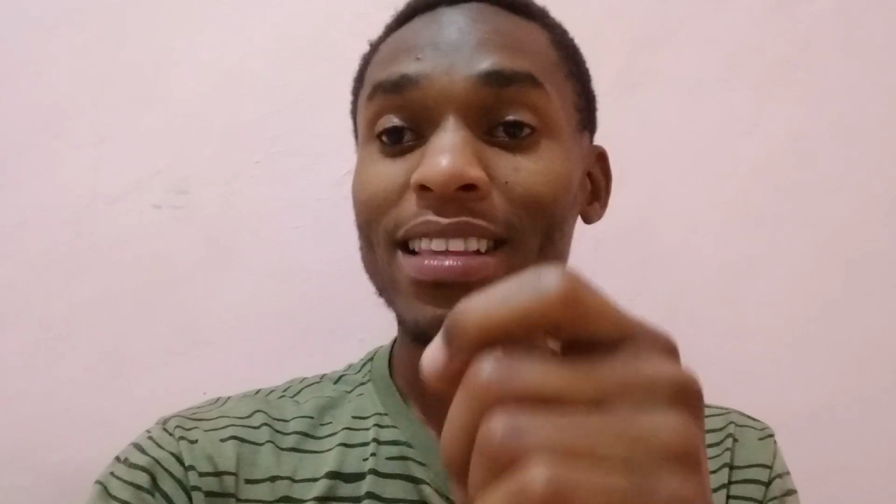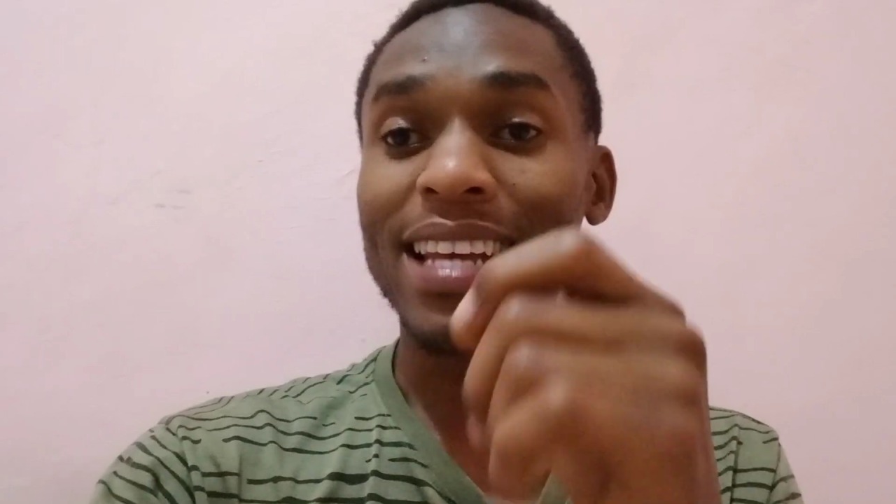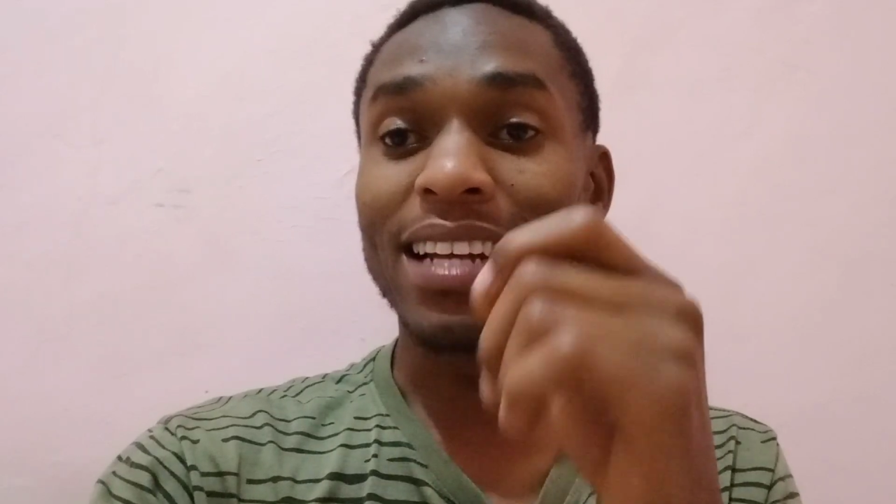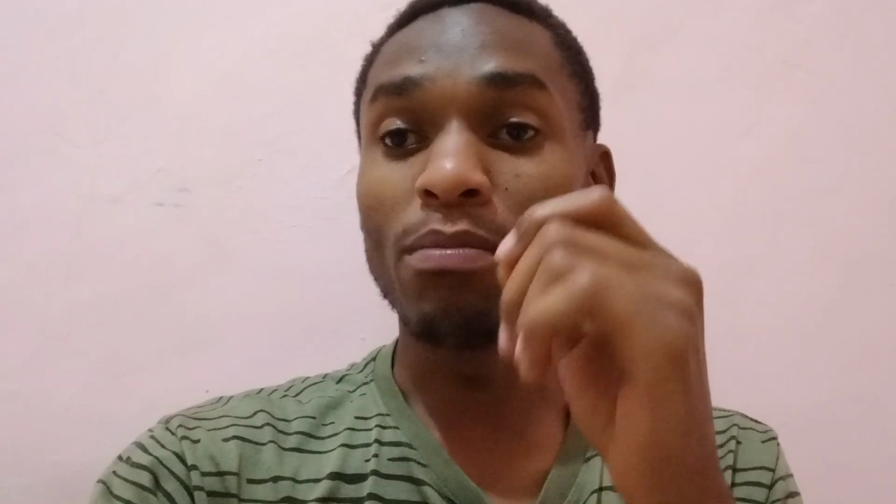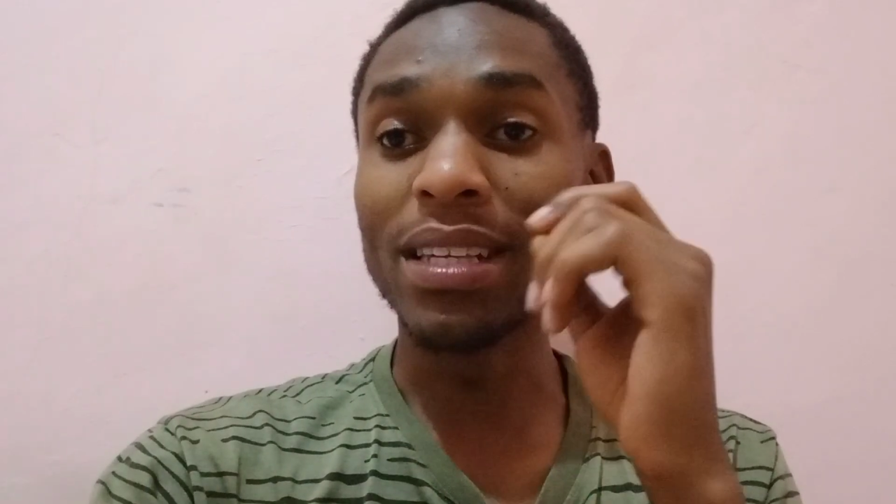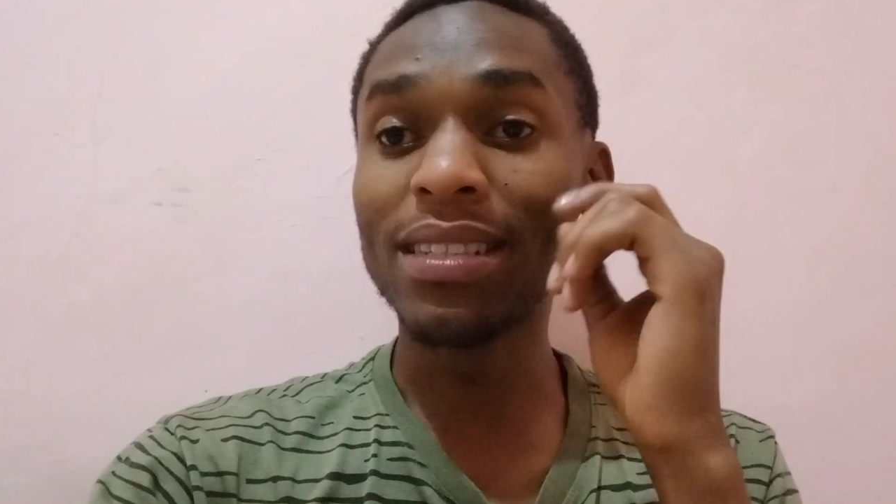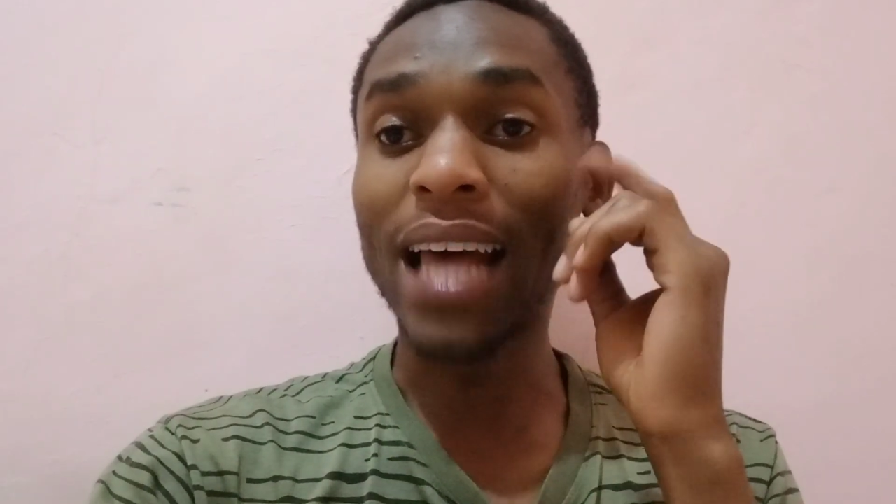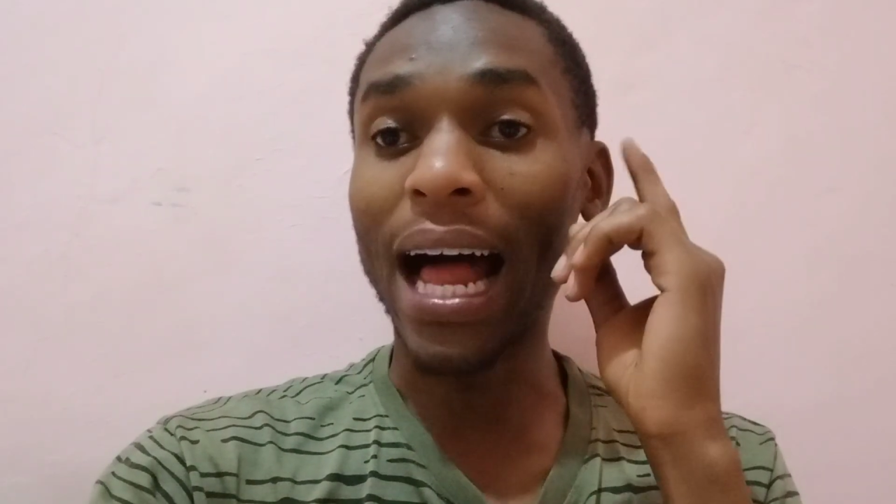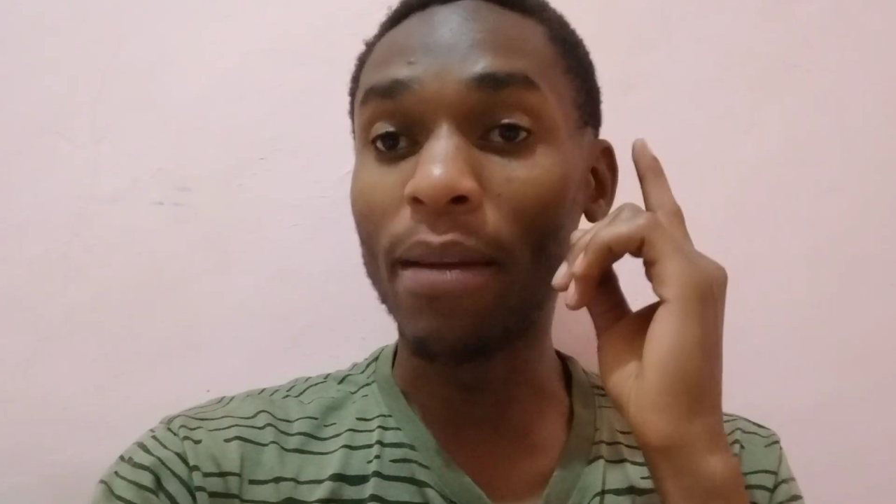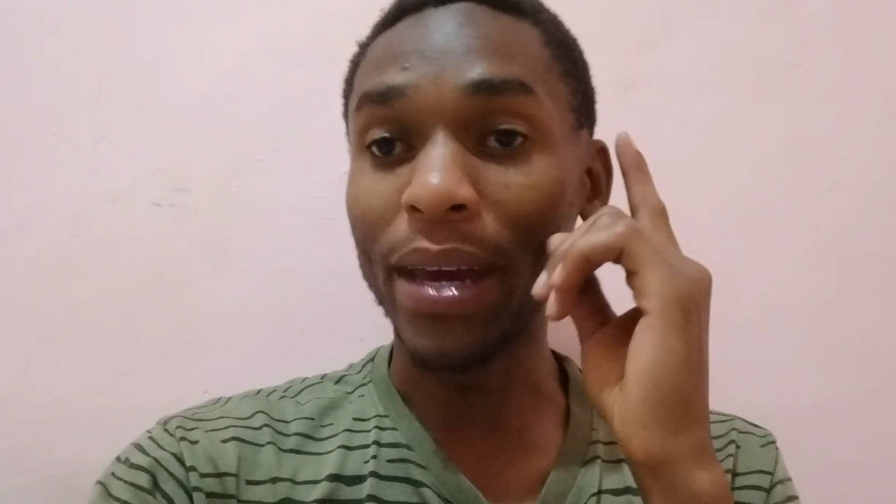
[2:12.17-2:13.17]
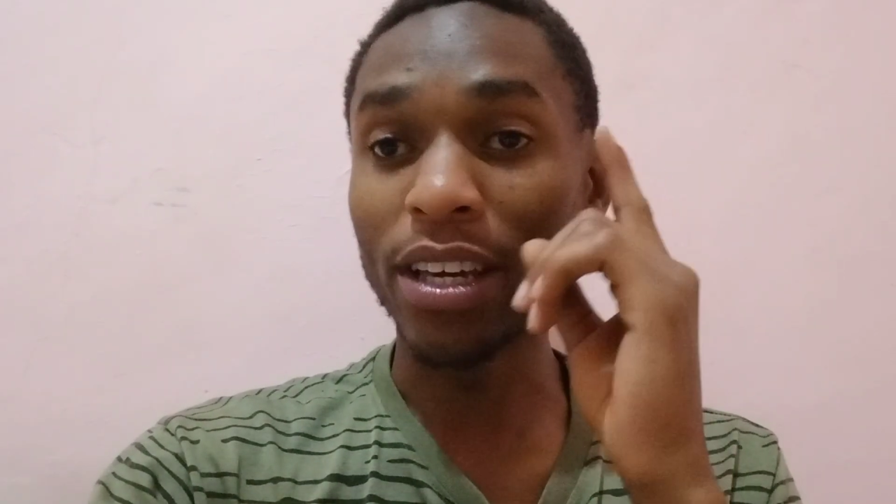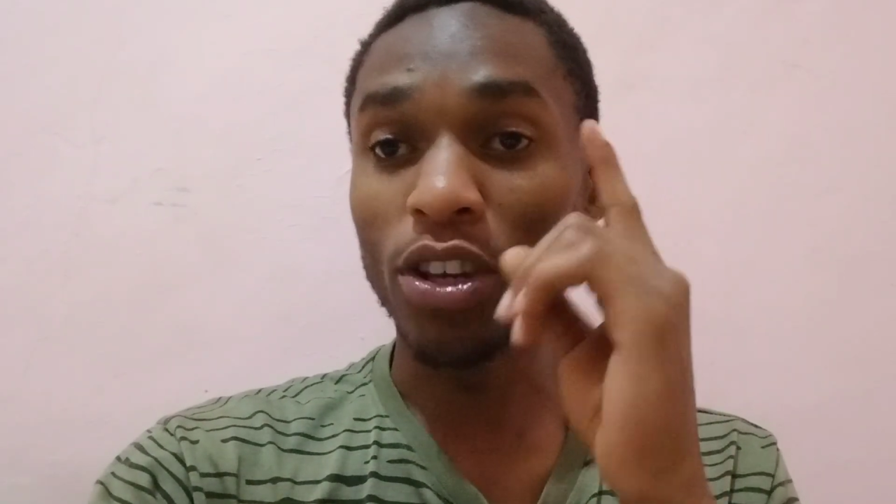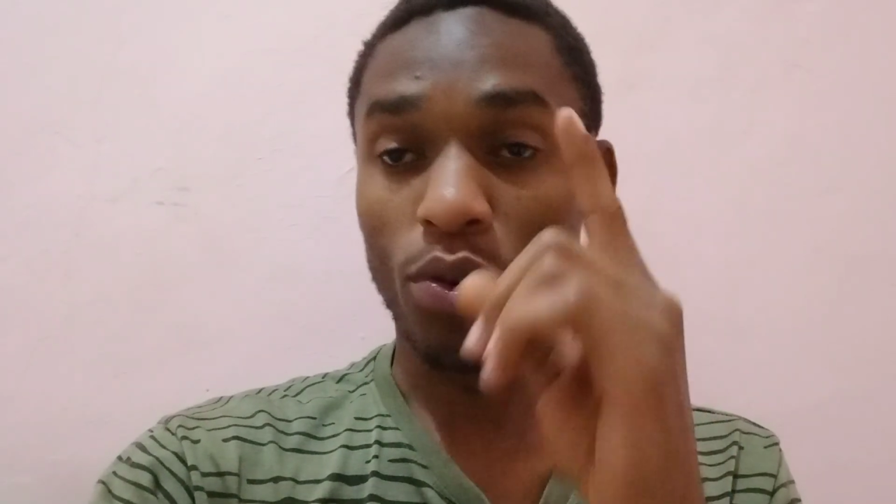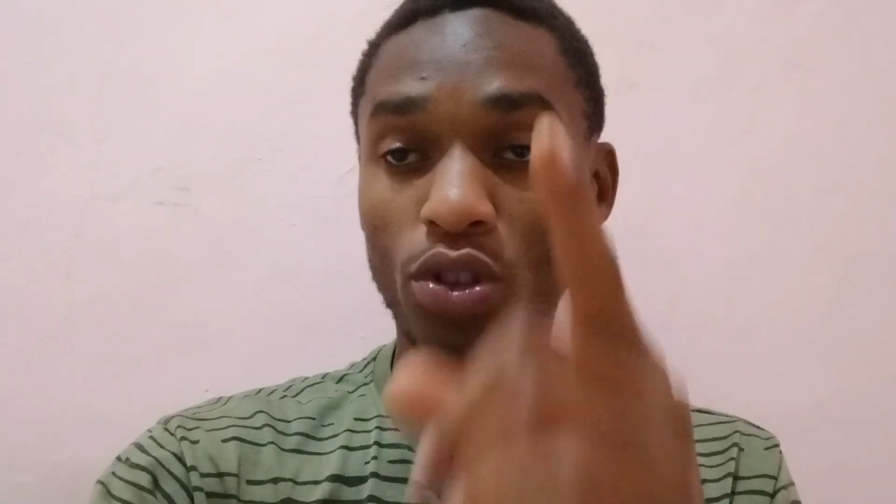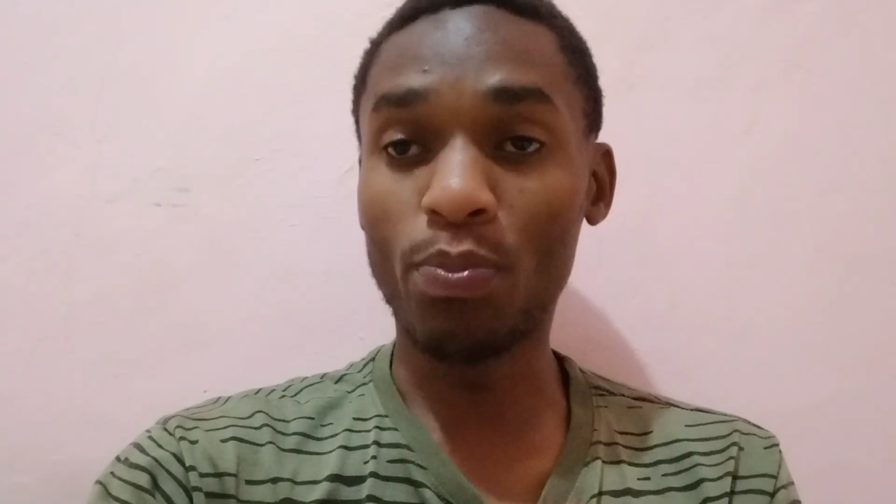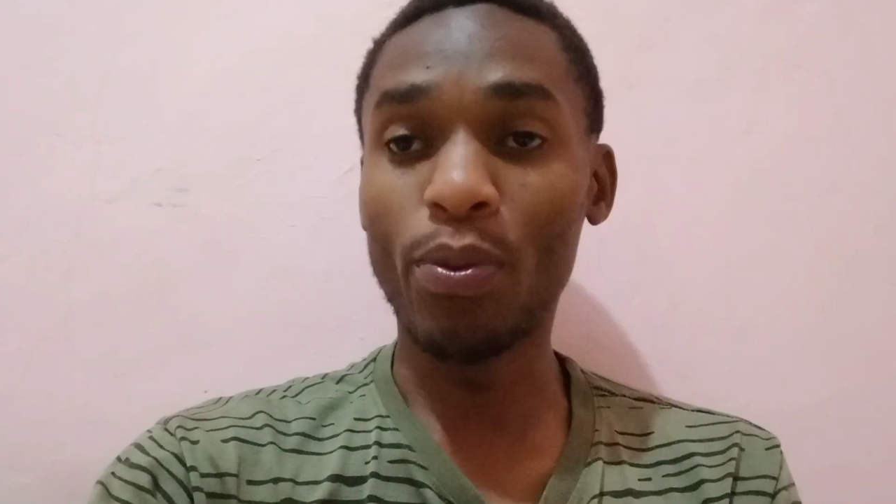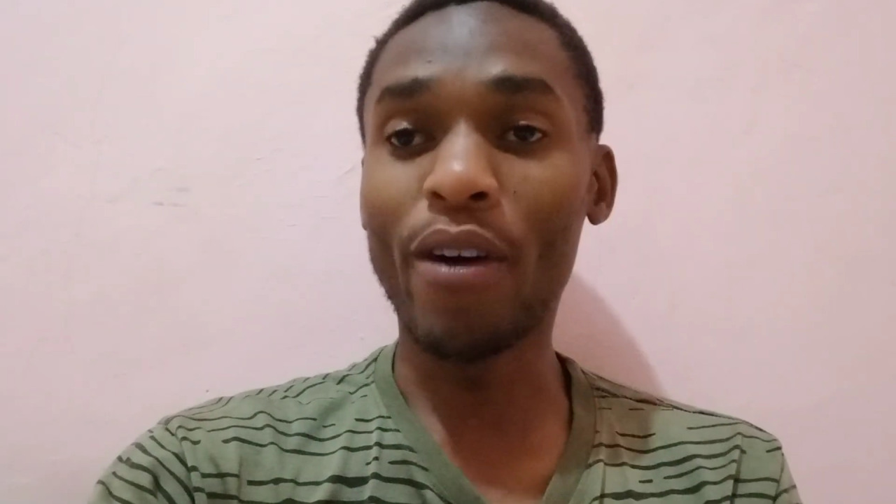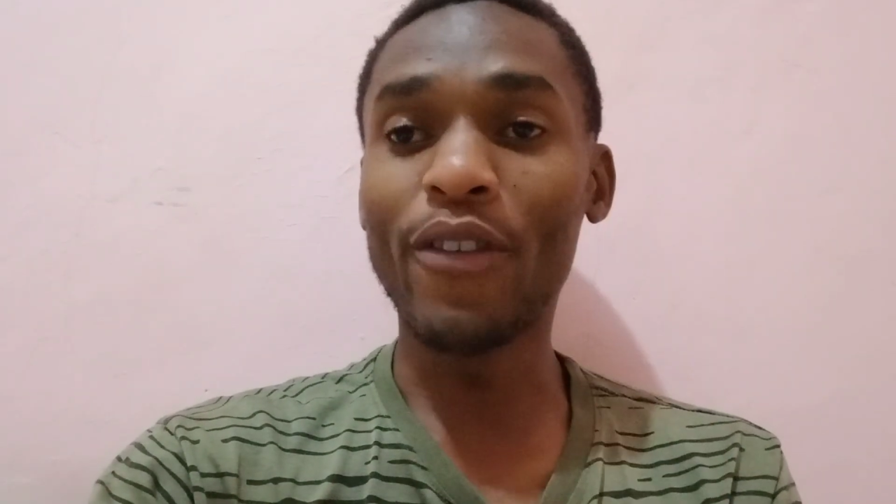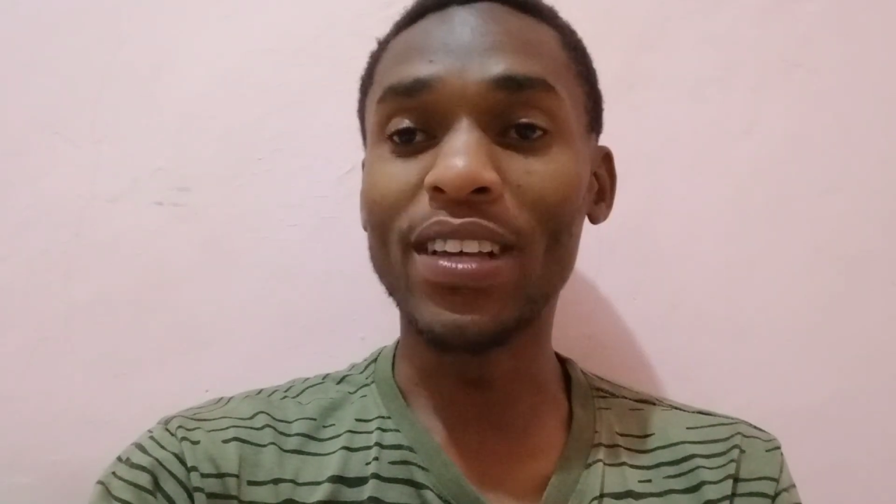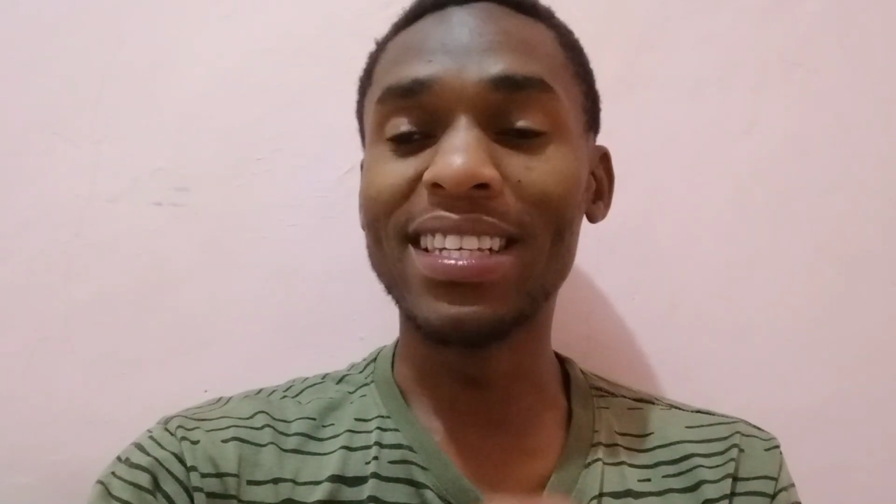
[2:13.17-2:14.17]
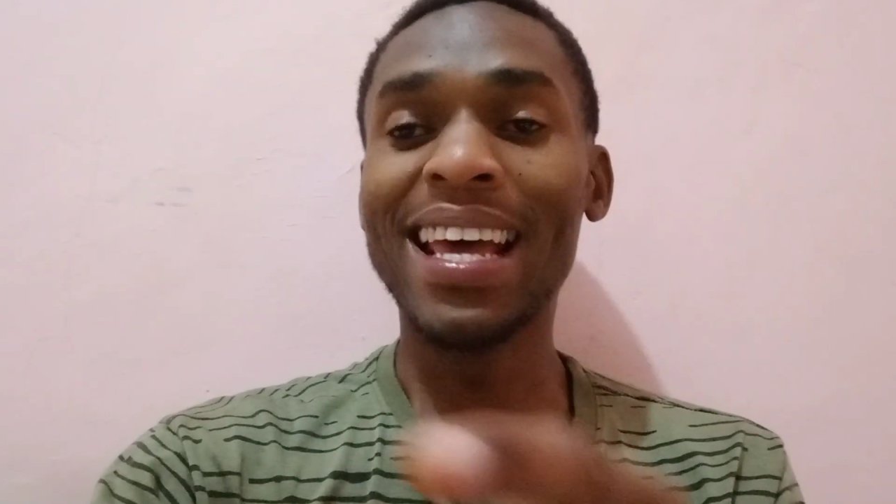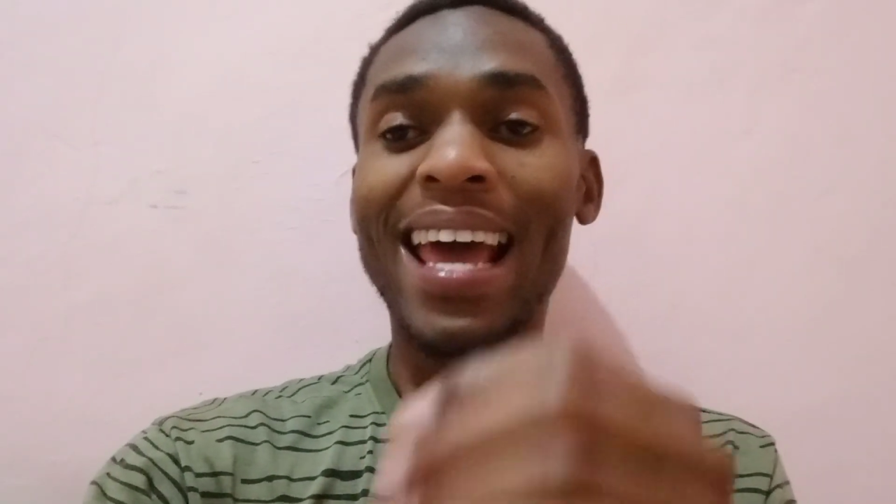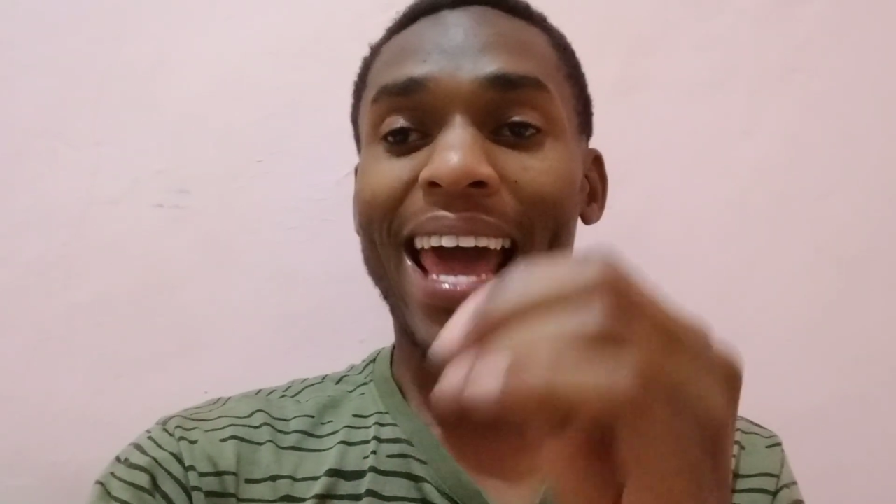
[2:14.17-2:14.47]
that means I'll make huge profits,